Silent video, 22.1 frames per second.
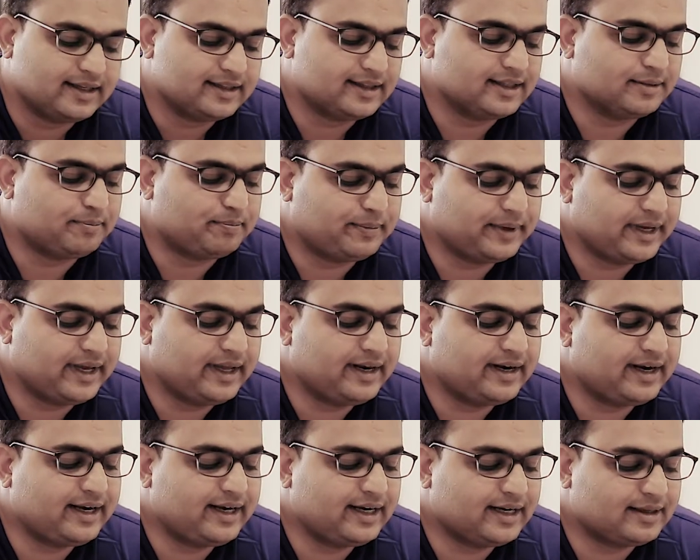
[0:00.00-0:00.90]
The
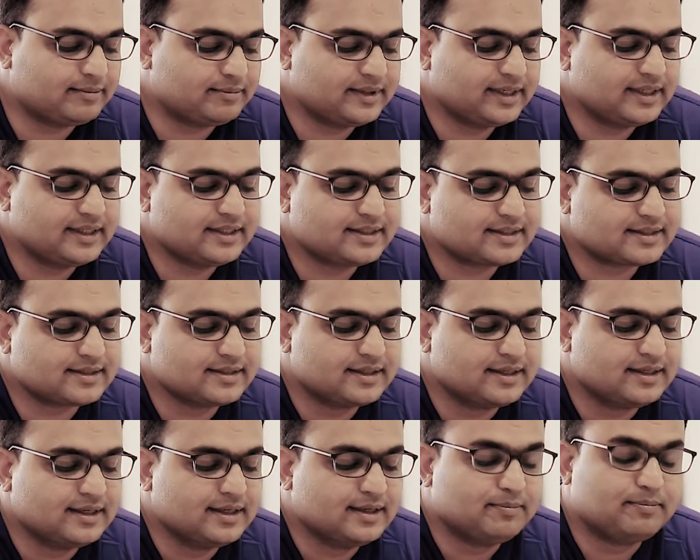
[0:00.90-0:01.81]
pain and numbness
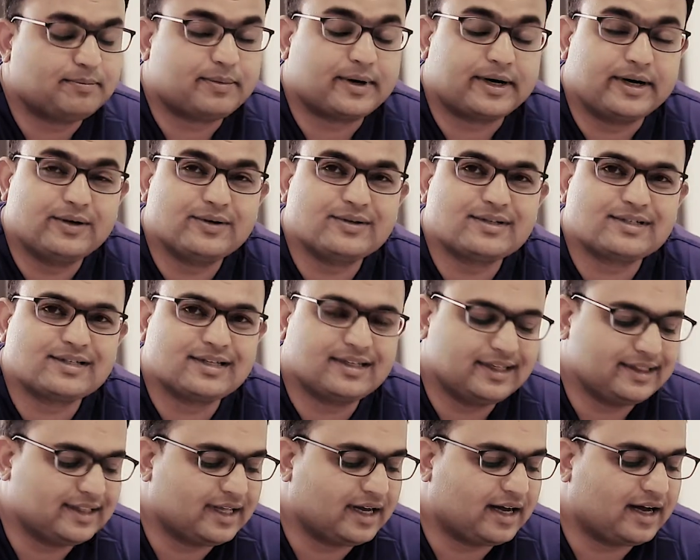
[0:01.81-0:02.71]
produced
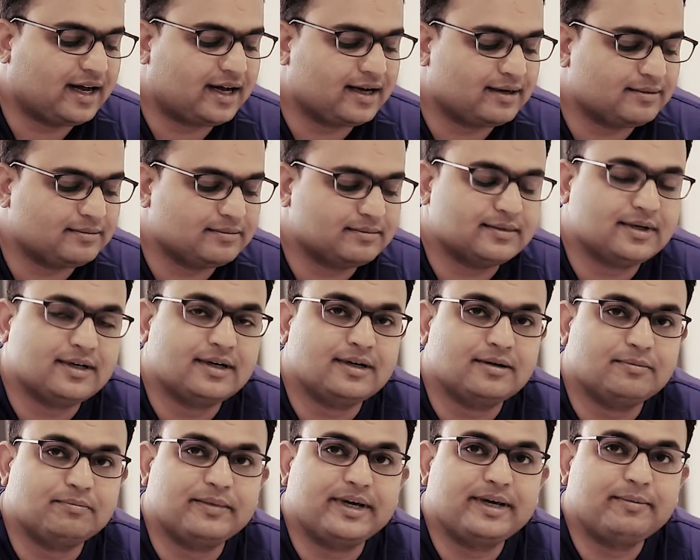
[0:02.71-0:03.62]
in the arm
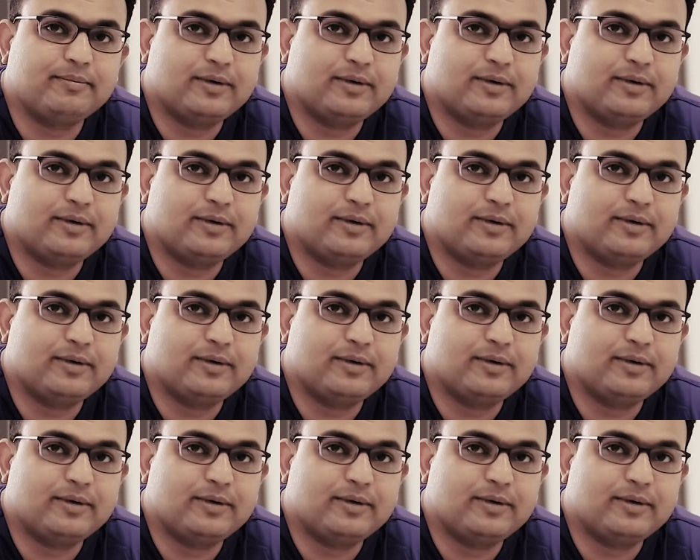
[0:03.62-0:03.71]
may